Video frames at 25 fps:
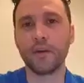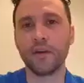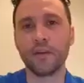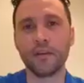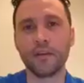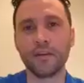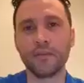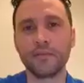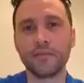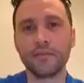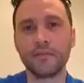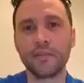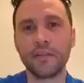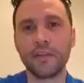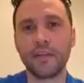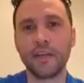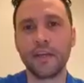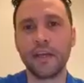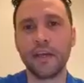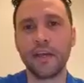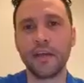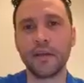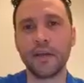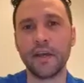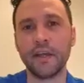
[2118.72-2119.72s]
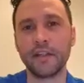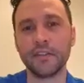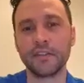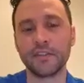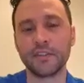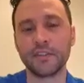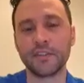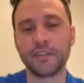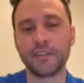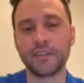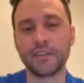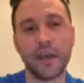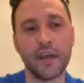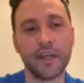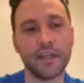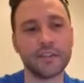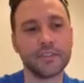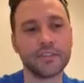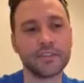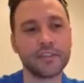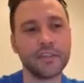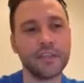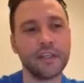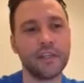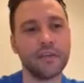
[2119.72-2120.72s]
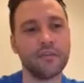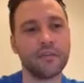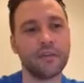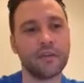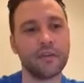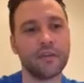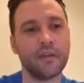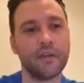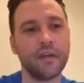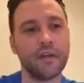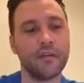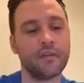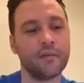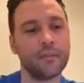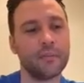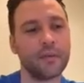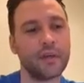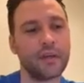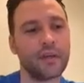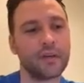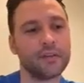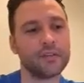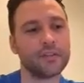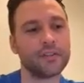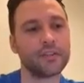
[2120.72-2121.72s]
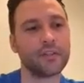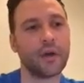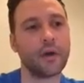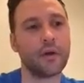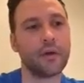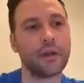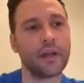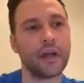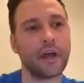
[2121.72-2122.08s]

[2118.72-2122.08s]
brother. And in some ways, even bigger so.